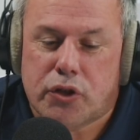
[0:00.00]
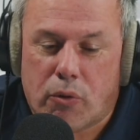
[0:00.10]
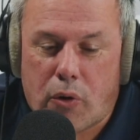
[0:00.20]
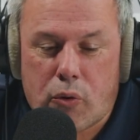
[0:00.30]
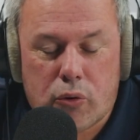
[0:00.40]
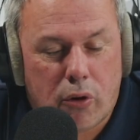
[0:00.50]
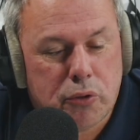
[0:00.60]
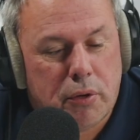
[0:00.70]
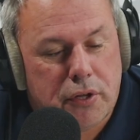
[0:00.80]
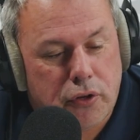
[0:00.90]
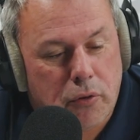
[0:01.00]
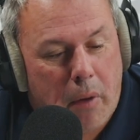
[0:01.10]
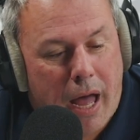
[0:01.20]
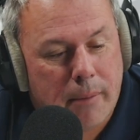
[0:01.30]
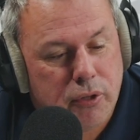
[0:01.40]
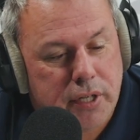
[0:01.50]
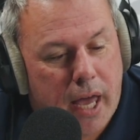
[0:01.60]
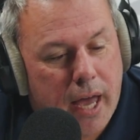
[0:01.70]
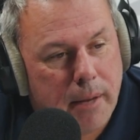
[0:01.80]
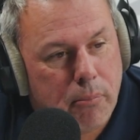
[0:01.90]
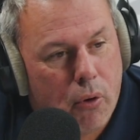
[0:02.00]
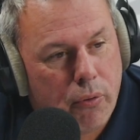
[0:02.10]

So who goes with you? Your mom, your dad,